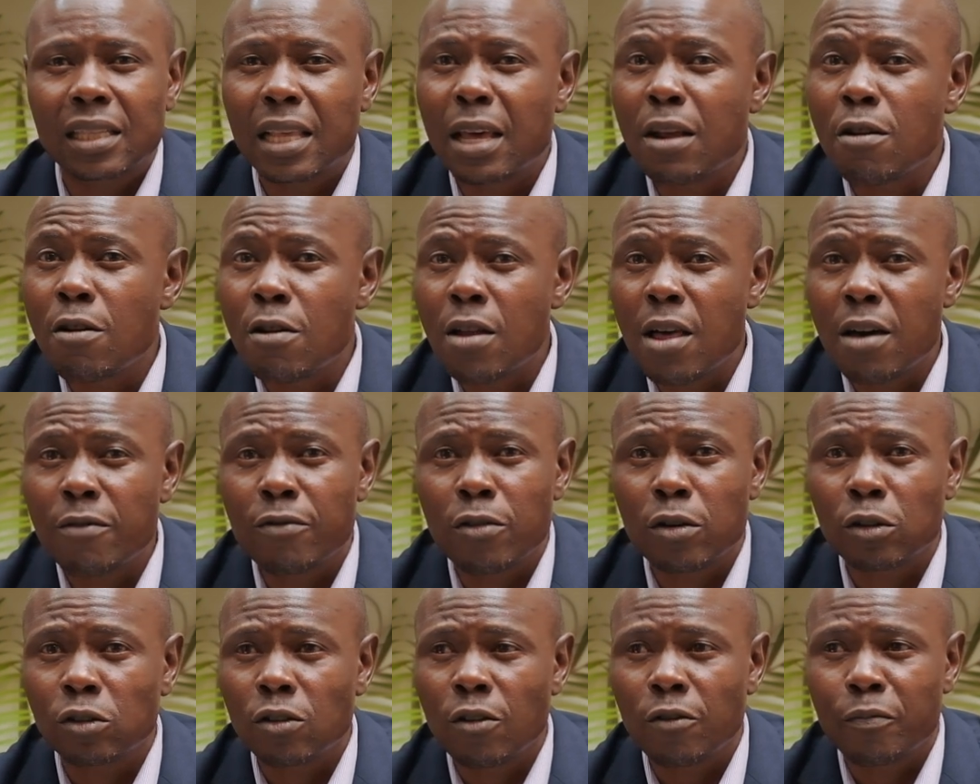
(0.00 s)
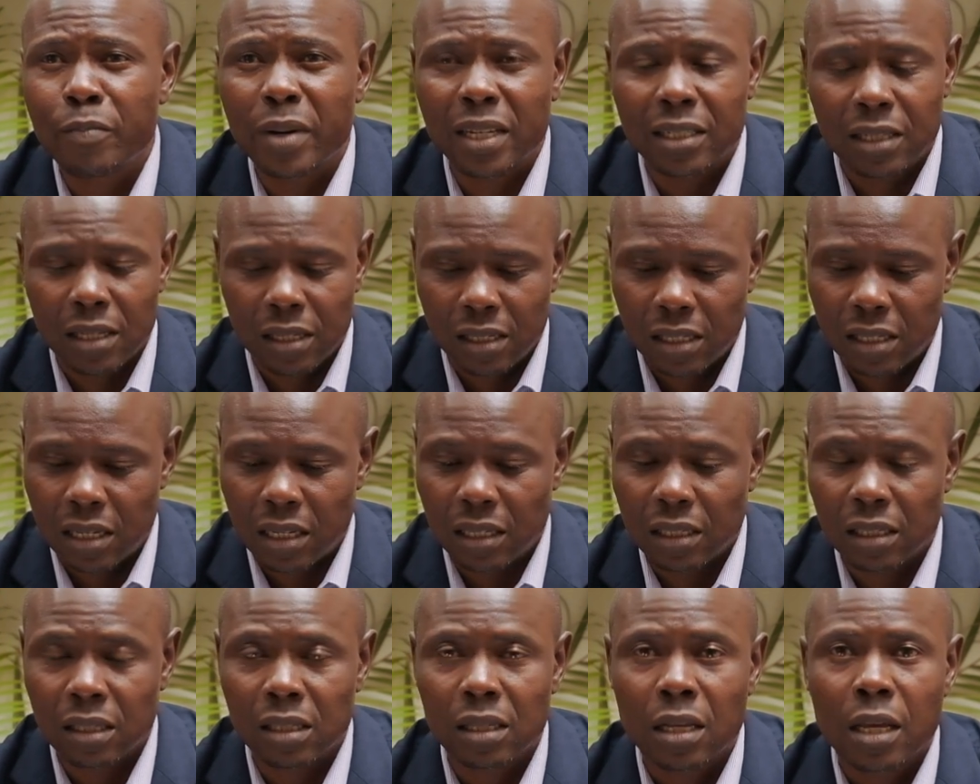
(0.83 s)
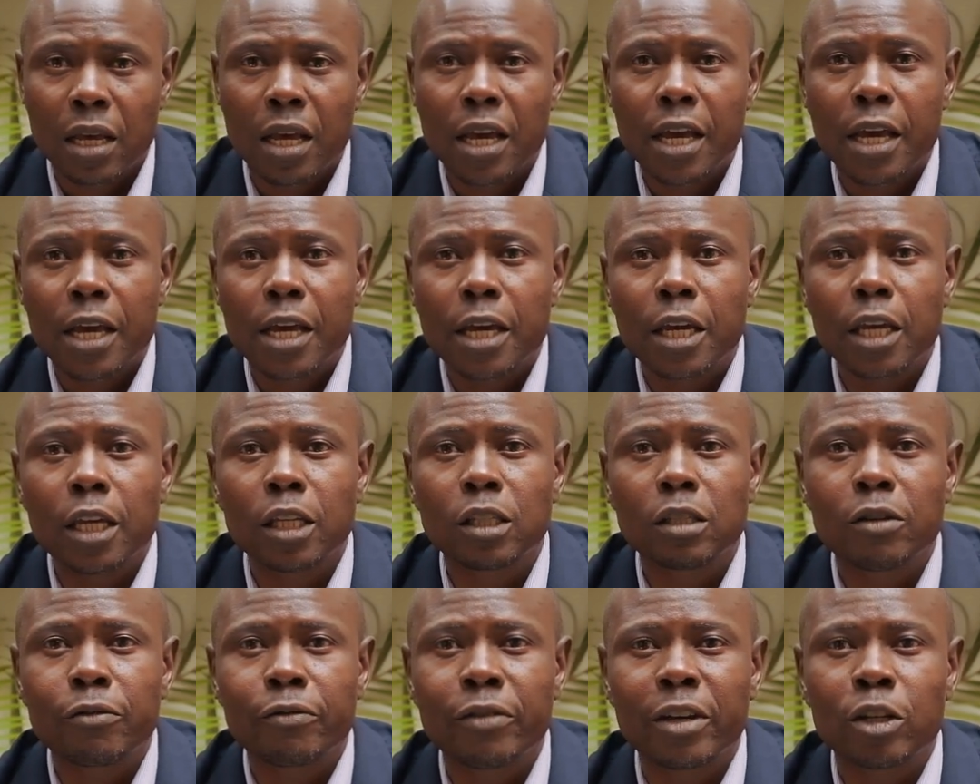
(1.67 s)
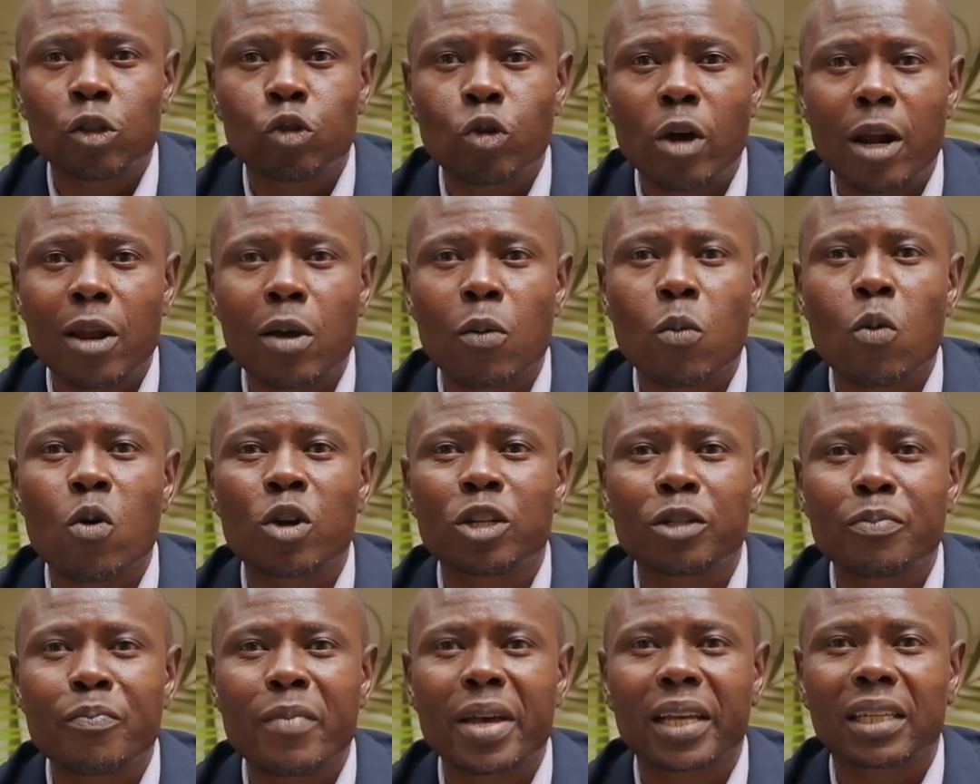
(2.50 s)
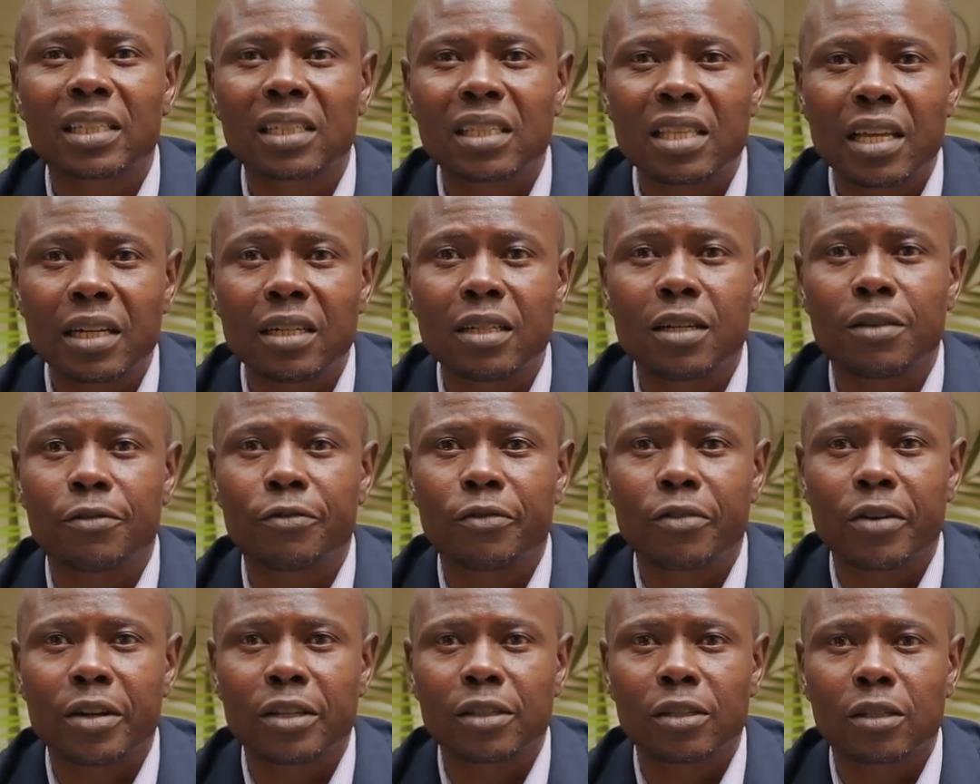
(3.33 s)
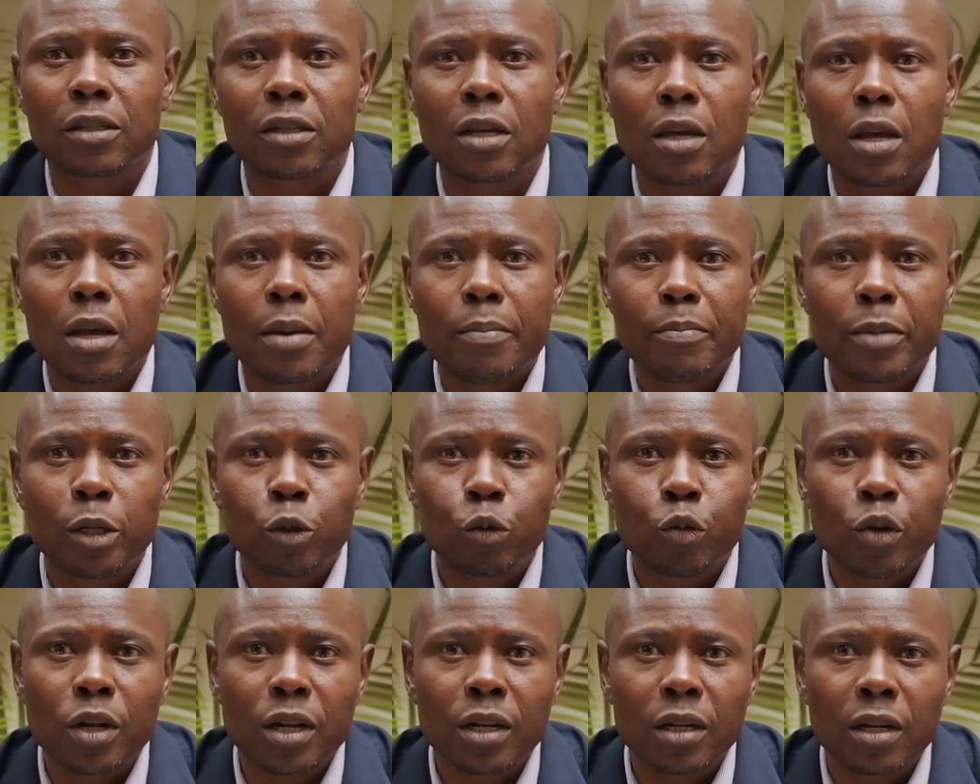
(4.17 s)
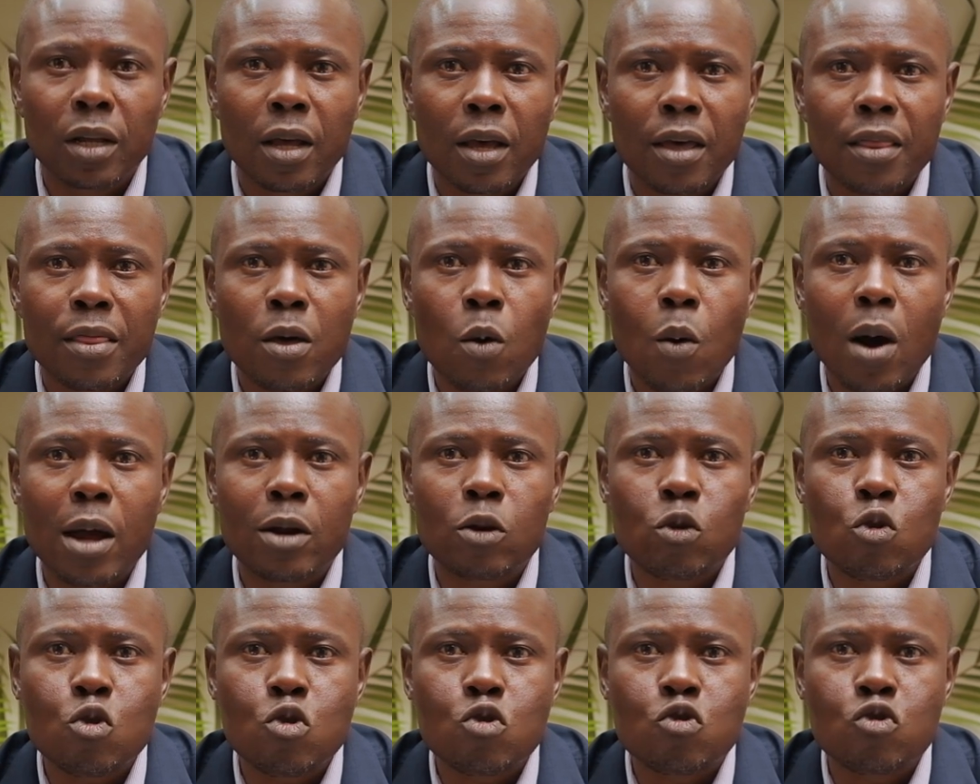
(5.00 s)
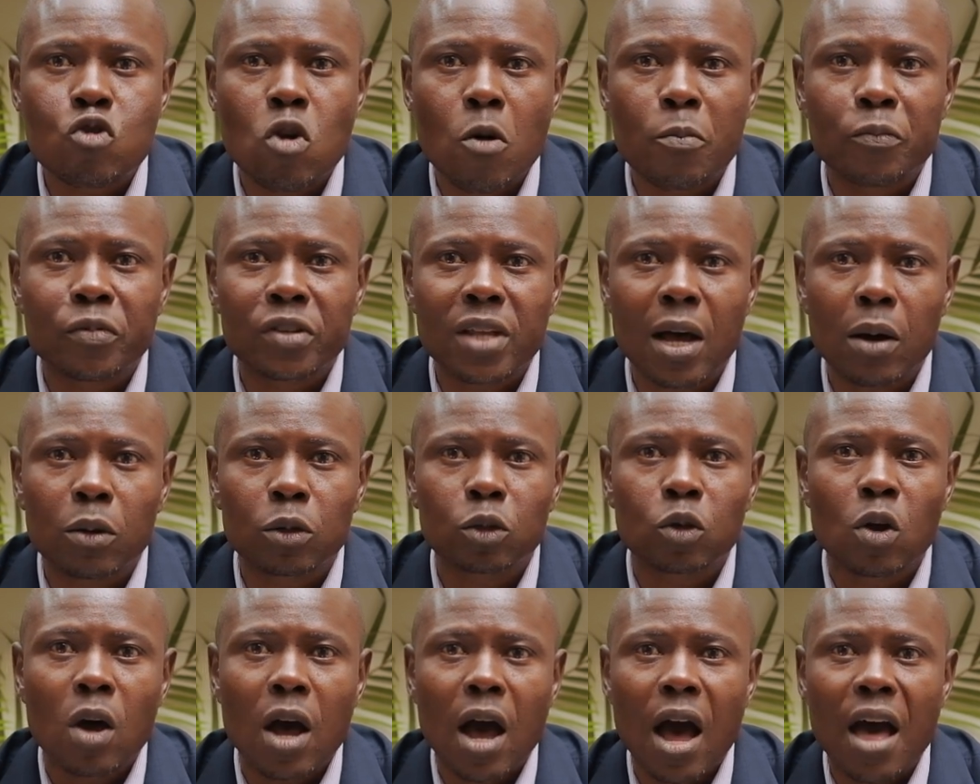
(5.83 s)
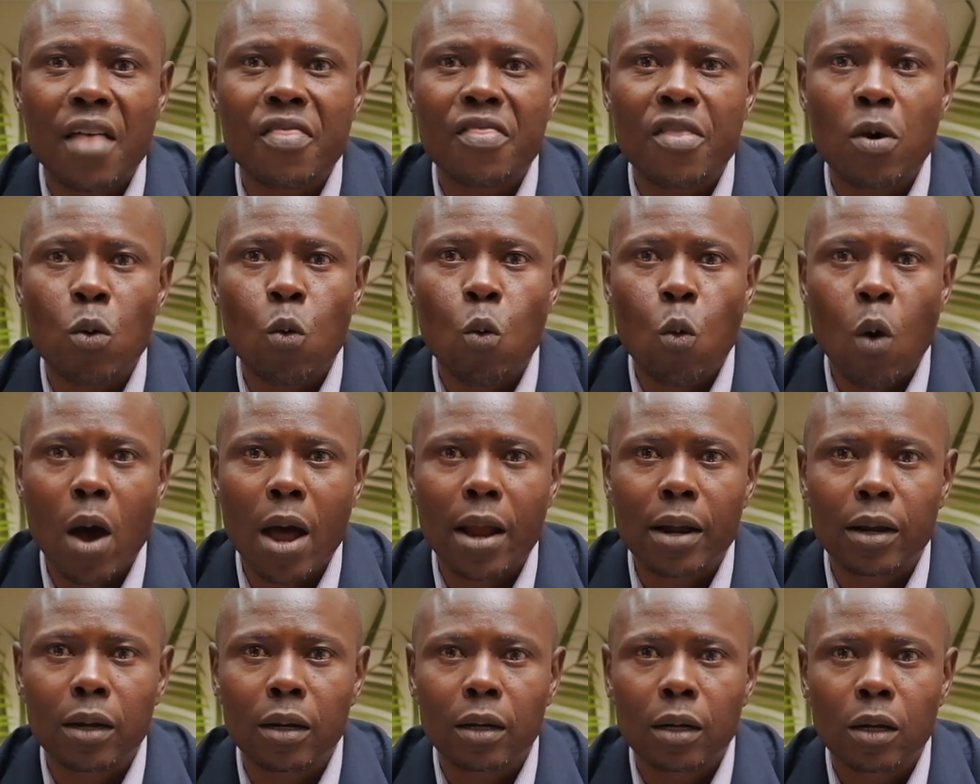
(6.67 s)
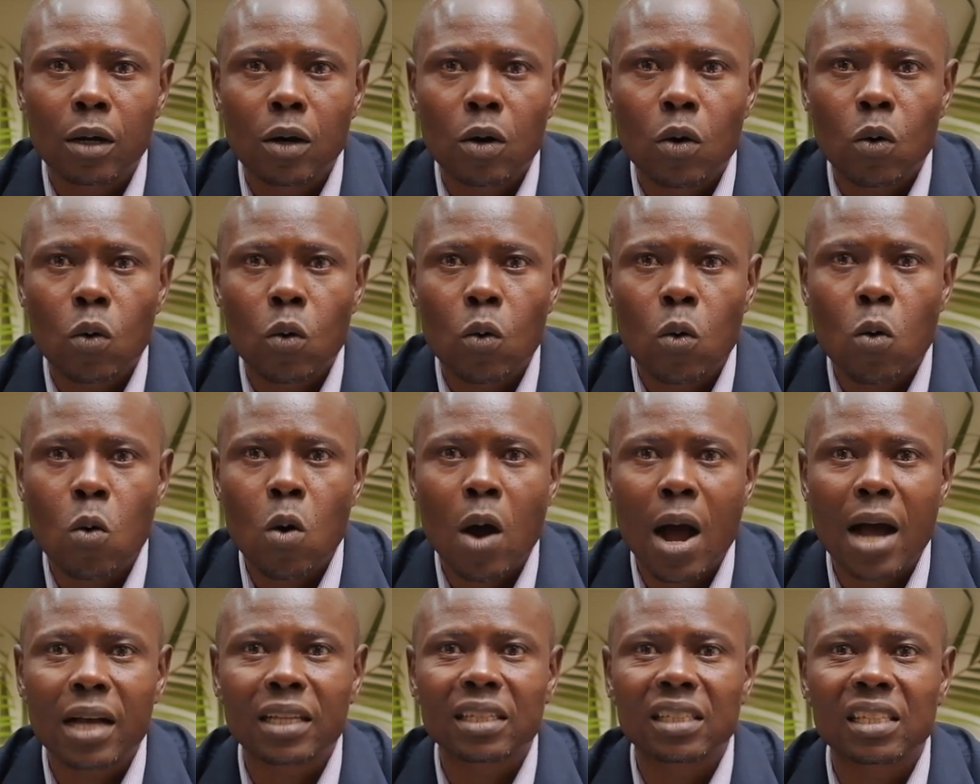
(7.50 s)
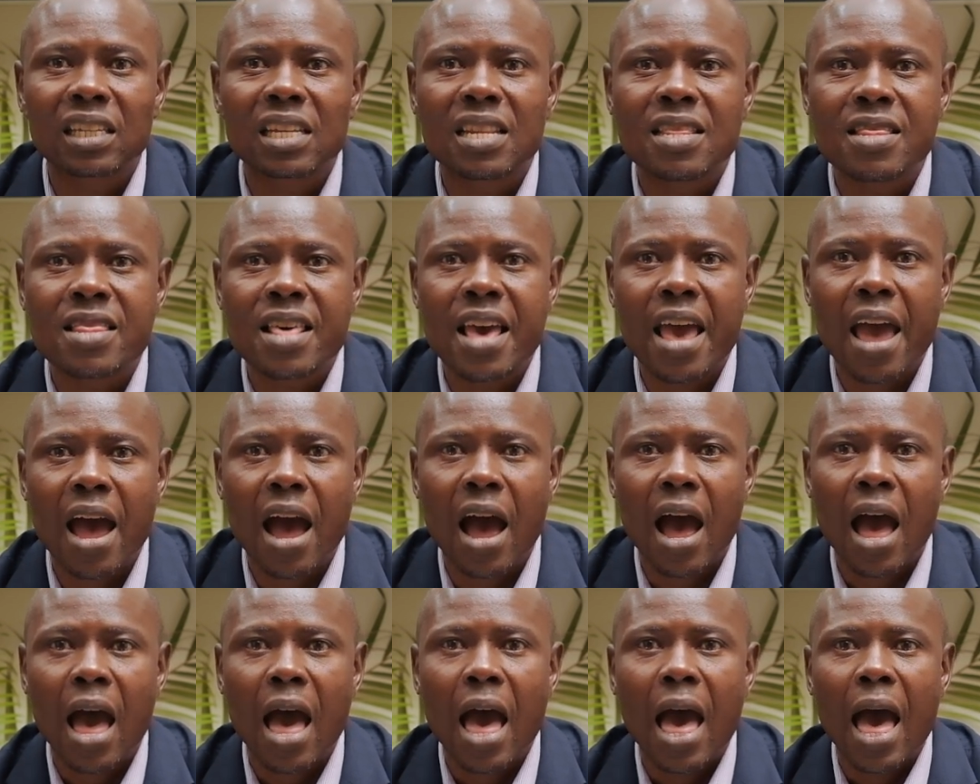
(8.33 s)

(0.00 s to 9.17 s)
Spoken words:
the levels of persistence, is eventually what makes the difference between the one who drops out and the one who hangs in there